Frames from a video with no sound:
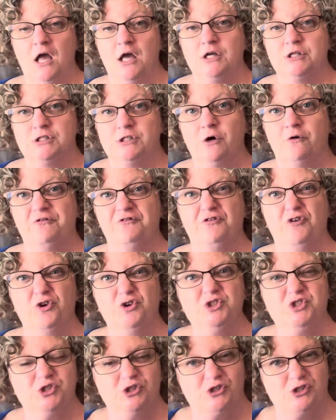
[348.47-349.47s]
So
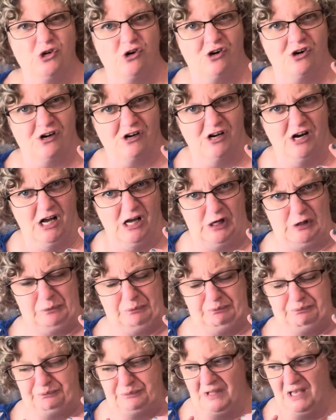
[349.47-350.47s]
vultures are
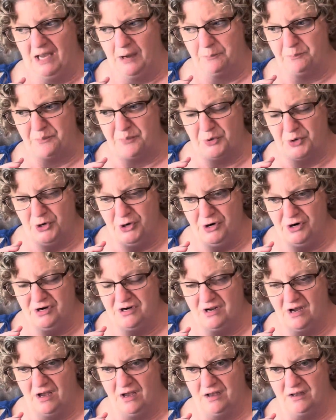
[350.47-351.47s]

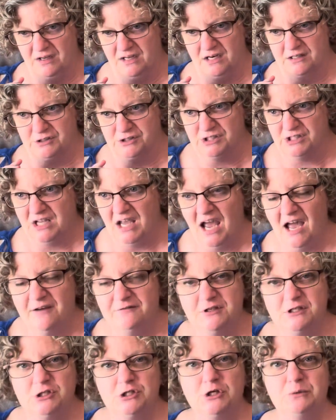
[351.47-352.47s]
are
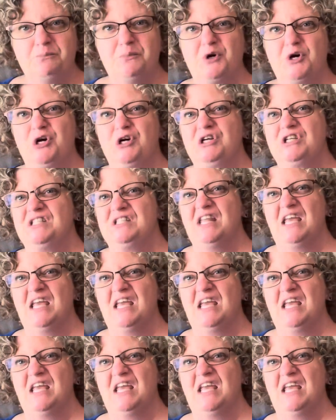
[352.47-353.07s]
scavenger birds.